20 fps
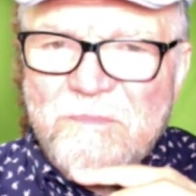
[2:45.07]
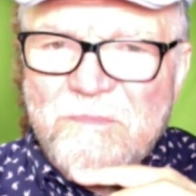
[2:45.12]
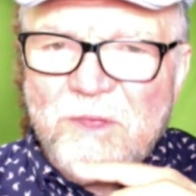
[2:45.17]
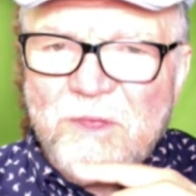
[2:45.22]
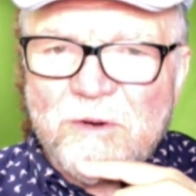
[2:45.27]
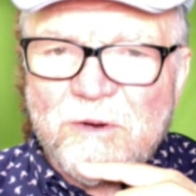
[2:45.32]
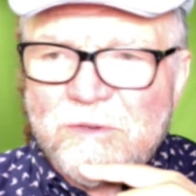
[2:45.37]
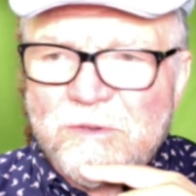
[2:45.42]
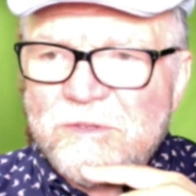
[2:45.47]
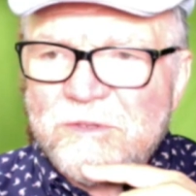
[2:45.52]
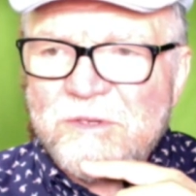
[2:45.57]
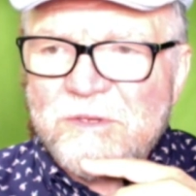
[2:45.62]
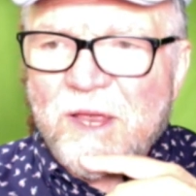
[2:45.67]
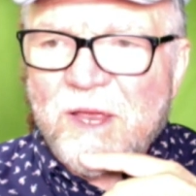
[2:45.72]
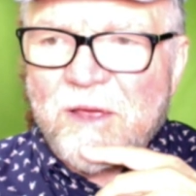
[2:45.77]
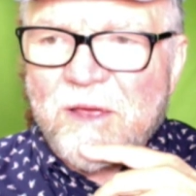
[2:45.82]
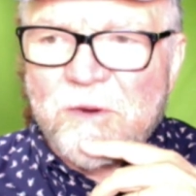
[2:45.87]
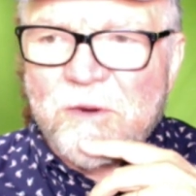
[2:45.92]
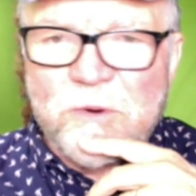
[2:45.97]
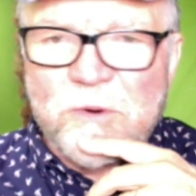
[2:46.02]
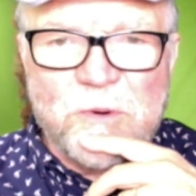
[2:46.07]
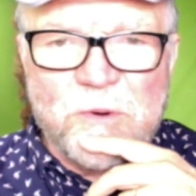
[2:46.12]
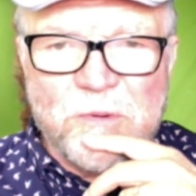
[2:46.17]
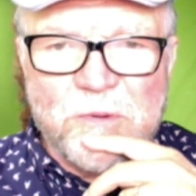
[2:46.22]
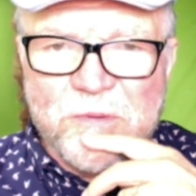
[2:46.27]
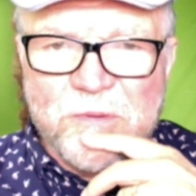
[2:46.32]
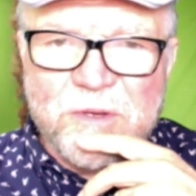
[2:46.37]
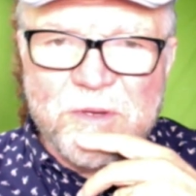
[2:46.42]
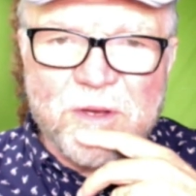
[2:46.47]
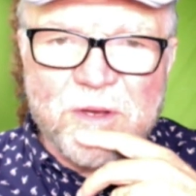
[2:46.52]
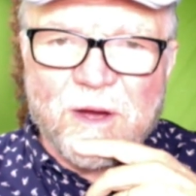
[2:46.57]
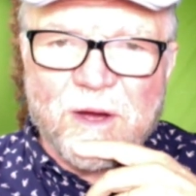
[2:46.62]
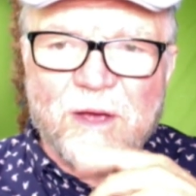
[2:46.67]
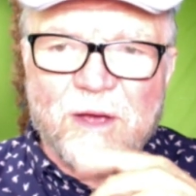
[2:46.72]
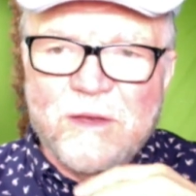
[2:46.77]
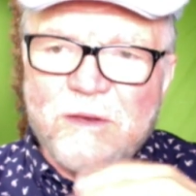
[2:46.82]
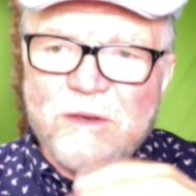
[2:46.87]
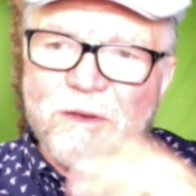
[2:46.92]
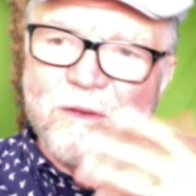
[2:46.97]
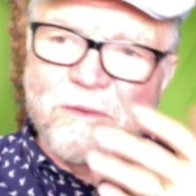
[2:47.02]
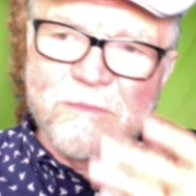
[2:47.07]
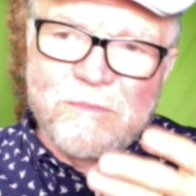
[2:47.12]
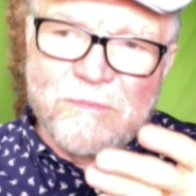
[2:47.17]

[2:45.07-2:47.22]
know, standard kind of